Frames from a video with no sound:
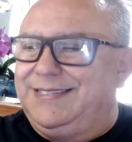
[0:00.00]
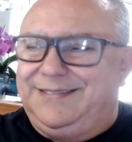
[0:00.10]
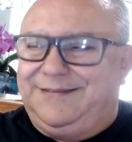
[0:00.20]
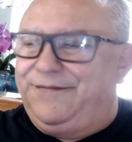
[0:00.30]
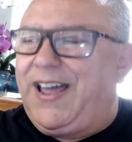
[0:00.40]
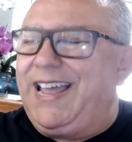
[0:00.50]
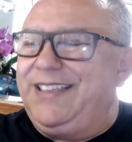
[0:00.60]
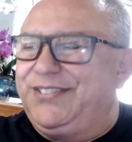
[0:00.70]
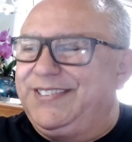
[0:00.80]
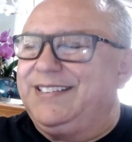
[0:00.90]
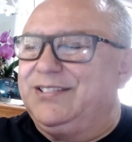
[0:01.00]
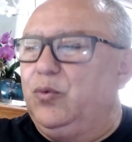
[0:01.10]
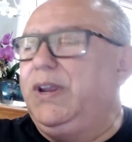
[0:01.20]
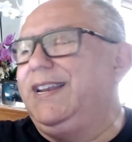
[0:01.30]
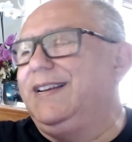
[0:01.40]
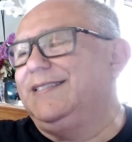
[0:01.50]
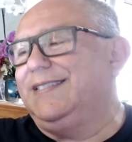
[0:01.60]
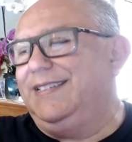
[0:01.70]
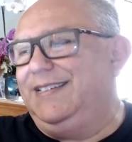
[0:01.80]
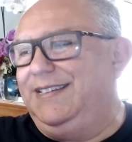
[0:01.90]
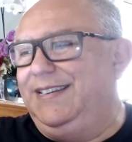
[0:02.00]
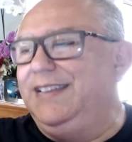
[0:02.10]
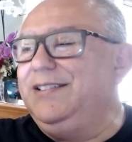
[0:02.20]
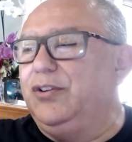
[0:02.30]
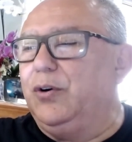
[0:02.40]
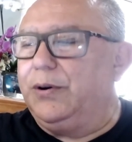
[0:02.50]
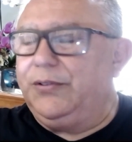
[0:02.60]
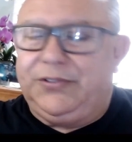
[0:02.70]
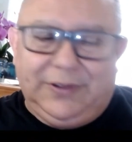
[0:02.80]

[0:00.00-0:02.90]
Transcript: 5-6 weeks indoors,